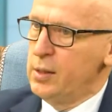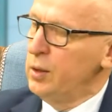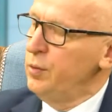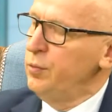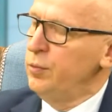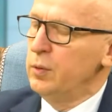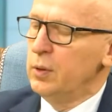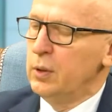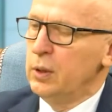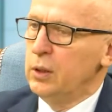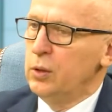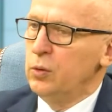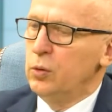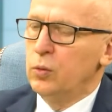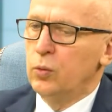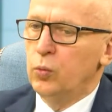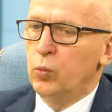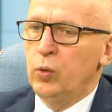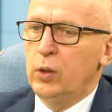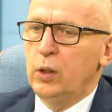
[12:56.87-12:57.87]

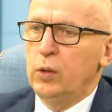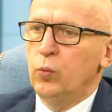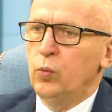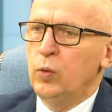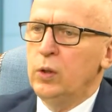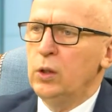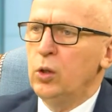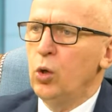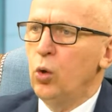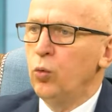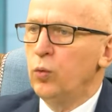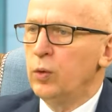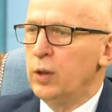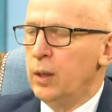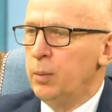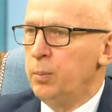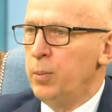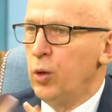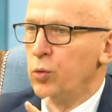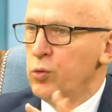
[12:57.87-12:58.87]
We know
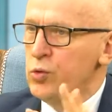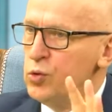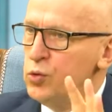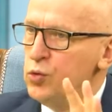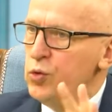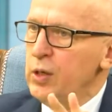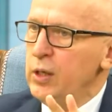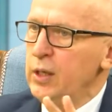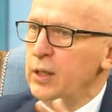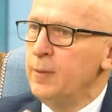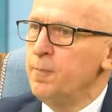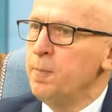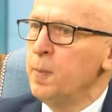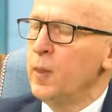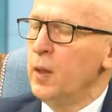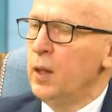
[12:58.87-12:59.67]
about 3